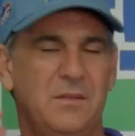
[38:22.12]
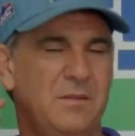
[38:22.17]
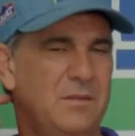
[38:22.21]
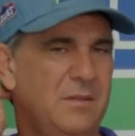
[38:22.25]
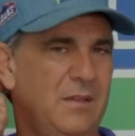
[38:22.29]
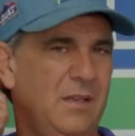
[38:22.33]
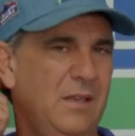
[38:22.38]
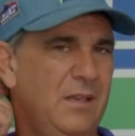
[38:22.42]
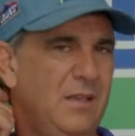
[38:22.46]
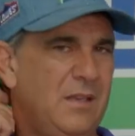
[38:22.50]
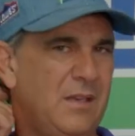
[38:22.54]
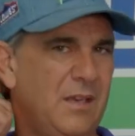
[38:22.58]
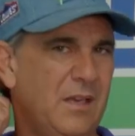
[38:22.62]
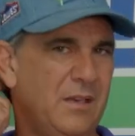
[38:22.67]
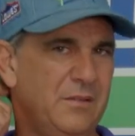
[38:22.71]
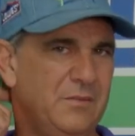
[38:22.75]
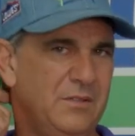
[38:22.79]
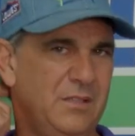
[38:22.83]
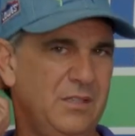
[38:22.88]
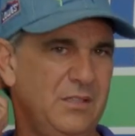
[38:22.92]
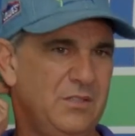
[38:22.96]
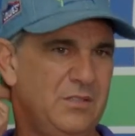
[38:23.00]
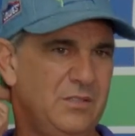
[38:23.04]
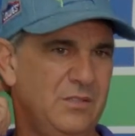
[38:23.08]
any kind of
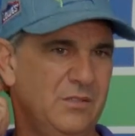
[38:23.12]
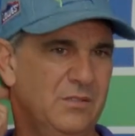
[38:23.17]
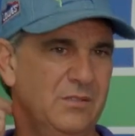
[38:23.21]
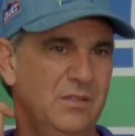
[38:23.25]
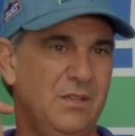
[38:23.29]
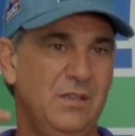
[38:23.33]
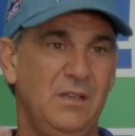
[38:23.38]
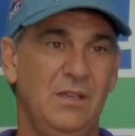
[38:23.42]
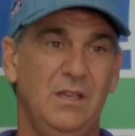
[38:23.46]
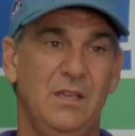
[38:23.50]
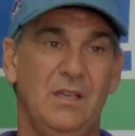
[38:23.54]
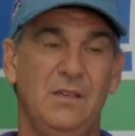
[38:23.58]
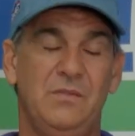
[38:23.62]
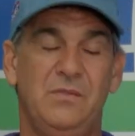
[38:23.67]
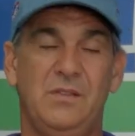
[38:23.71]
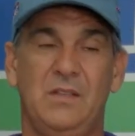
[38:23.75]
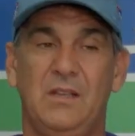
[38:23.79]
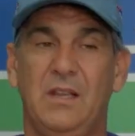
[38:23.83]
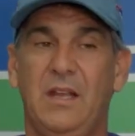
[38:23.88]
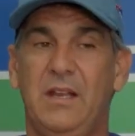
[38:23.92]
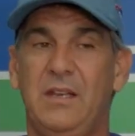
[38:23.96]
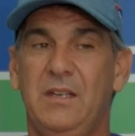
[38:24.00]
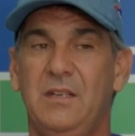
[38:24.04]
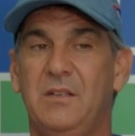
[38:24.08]
an issue. If you
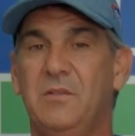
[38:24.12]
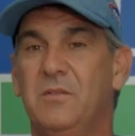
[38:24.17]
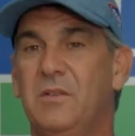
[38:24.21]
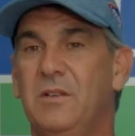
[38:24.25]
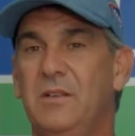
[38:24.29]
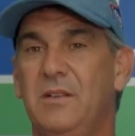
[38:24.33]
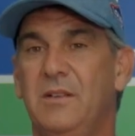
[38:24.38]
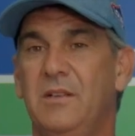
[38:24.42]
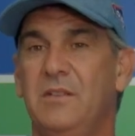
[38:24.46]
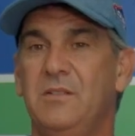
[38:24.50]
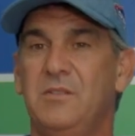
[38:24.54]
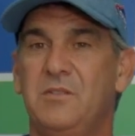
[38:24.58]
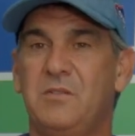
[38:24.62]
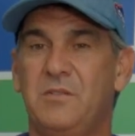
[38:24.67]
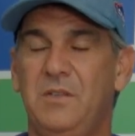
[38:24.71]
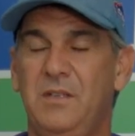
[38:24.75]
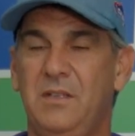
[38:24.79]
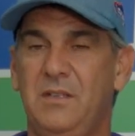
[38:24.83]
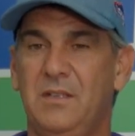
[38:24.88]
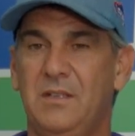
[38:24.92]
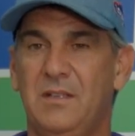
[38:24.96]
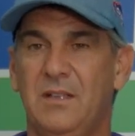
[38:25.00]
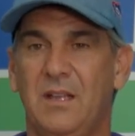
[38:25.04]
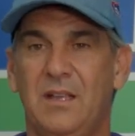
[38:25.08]
let it go on
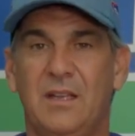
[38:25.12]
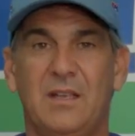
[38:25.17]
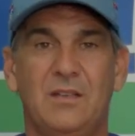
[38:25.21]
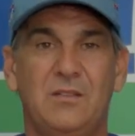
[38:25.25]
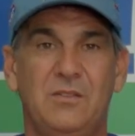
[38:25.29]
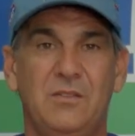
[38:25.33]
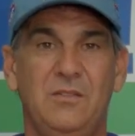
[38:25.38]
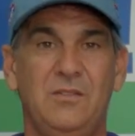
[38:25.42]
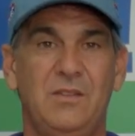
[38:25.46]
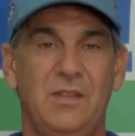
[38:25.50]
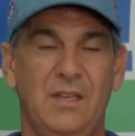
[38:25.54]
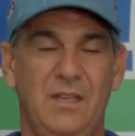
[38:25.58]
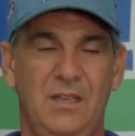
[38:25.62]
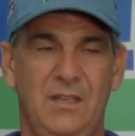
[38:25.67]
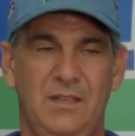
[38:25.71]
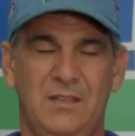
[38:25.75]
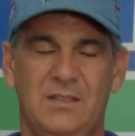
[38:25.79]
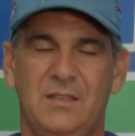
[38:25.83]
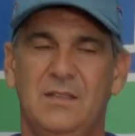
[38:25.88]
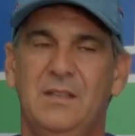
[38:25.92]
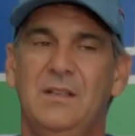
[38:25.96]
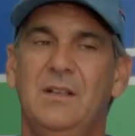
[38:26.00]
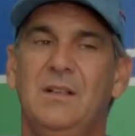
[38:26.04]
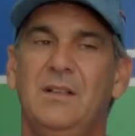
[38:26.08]
untreated, like a
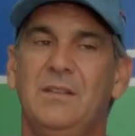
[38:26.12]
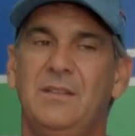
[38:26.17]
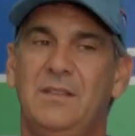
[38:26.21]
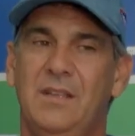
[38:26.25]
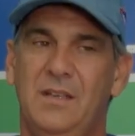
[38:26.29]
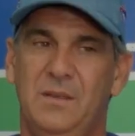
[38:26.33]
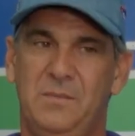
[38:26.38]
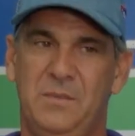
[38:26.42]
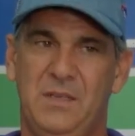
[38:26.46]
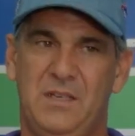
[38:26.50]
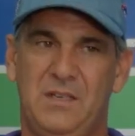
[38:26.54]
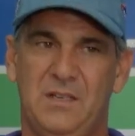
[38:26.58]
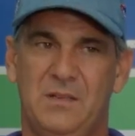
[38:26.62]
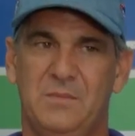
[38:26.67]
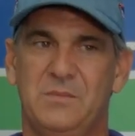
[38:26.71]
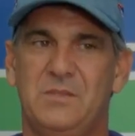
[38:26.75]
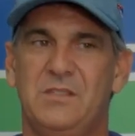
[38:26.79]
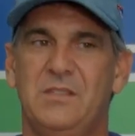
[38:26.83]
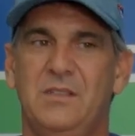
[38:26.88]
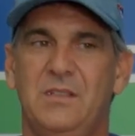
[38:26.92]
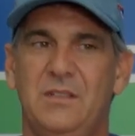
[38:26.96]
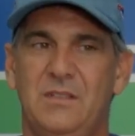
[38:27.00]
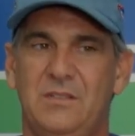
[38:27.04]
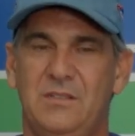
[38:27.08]
toothache, then it
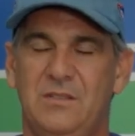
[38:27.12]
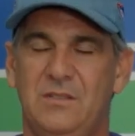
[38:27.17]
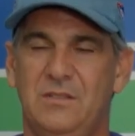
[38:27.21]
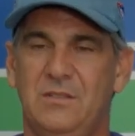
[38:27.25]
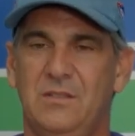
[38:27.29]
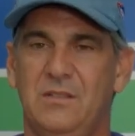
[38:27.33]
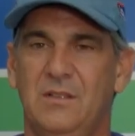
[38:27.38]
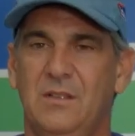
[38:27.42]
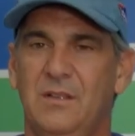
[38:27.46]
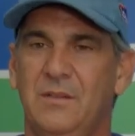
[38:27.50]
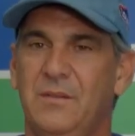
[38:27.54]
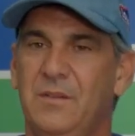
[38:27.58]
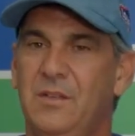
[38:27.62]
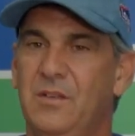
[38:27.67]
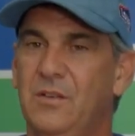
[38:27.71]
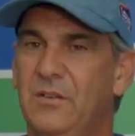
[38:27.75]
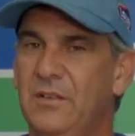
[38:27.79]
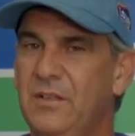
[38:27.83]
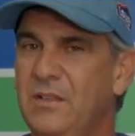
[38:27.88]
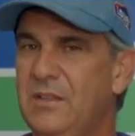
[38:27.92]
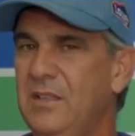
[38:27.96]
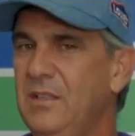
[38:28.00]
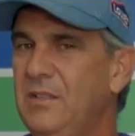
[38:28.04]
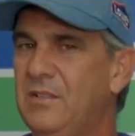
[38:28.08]
becomes an issue. The
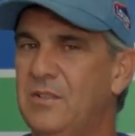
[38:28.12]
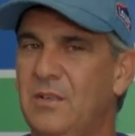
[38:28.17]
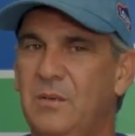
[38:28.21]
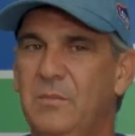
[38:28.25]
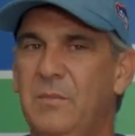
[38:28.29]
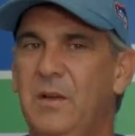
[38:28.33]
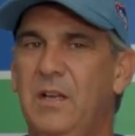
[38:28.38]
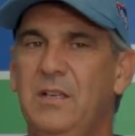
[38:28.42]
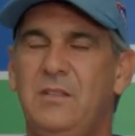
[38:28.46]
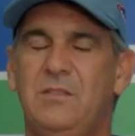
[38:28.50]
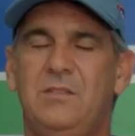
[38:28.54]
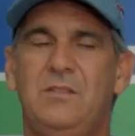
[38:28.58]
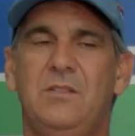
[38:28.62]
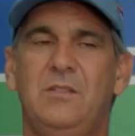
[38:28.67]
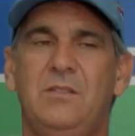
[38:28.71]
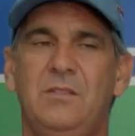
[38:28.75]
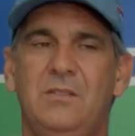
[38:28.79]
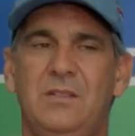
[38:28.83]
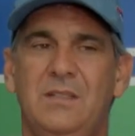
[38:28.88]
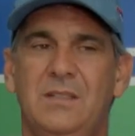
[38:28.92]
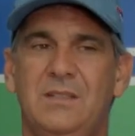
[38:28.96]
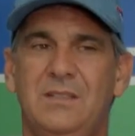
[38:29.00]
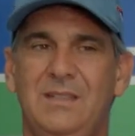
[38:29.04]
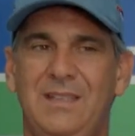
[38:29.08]
only thing termites
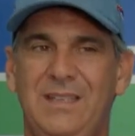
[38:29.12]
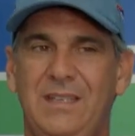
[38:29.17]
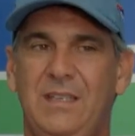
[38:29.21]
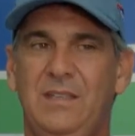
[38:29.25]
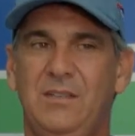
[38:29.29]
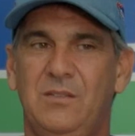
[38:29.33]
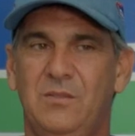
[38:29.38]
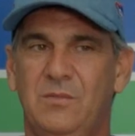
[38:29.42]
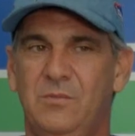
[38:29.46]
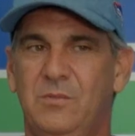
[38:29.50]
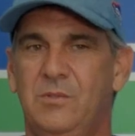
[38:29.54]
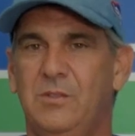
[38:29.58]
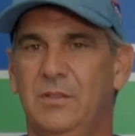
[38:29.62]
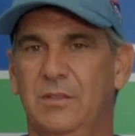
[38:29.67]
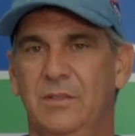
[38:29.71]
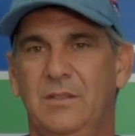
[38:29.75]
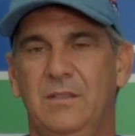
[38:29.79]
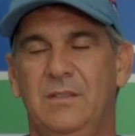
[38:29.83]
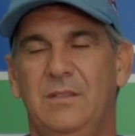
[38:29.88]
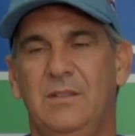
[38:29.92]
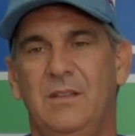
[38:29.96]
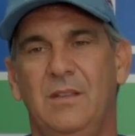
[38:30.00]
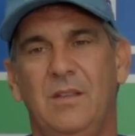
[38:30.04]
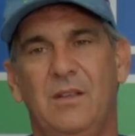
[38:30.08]
do is eat wood.
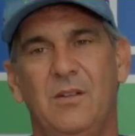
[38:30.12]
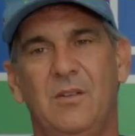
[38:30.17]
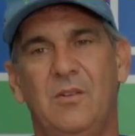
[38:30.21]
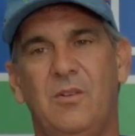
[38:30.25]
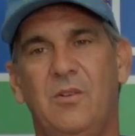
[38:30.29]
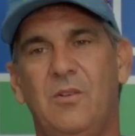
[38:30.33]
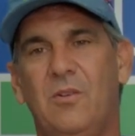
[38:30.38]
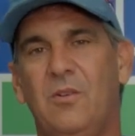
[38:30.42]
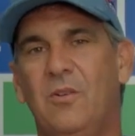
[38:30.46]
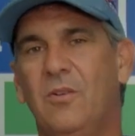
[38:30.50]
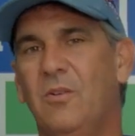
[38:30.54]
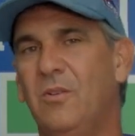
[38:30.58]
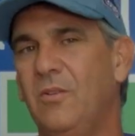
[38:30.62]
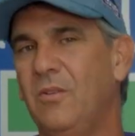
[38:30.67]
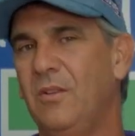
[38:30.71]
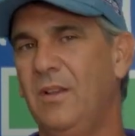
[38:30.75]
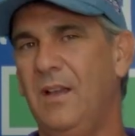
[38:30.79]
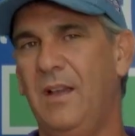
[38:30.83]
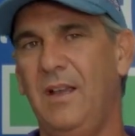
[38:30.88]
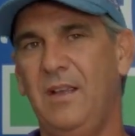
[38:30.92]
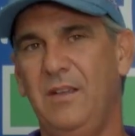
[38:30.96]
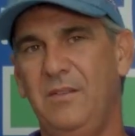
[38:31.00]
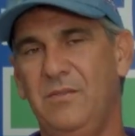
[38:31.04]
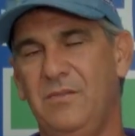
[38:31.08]
Their whole
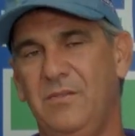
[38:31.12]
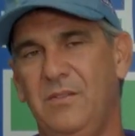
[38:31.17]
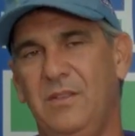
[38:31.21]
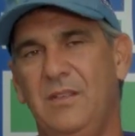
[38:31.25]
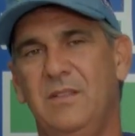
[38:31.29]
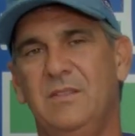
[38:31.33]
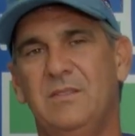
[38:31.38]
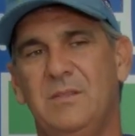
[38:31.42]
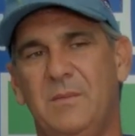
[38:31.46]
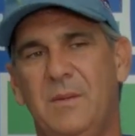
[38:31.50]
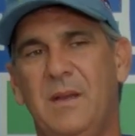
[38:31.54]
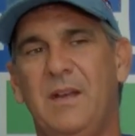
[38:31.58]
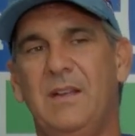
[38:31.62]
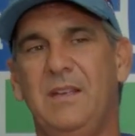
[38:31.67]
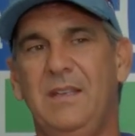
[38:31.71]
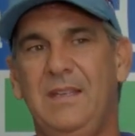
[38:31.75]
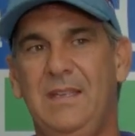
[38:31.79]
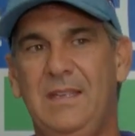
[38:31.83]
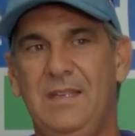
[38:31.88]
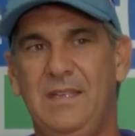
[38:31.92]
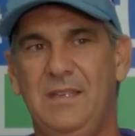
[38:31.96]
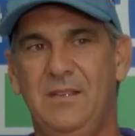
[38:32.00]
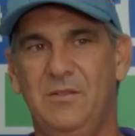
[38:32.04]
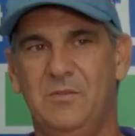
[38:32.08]
life is about
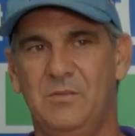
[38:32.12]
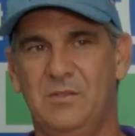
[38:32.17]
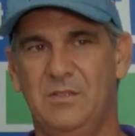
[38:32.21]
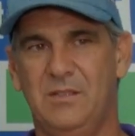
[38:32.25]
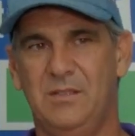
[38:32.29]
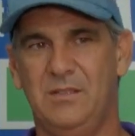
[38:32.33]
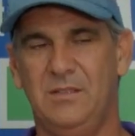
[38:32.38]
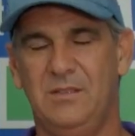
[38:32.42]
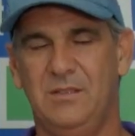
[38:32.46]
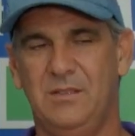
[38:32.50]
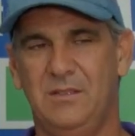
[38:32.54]
eating wood,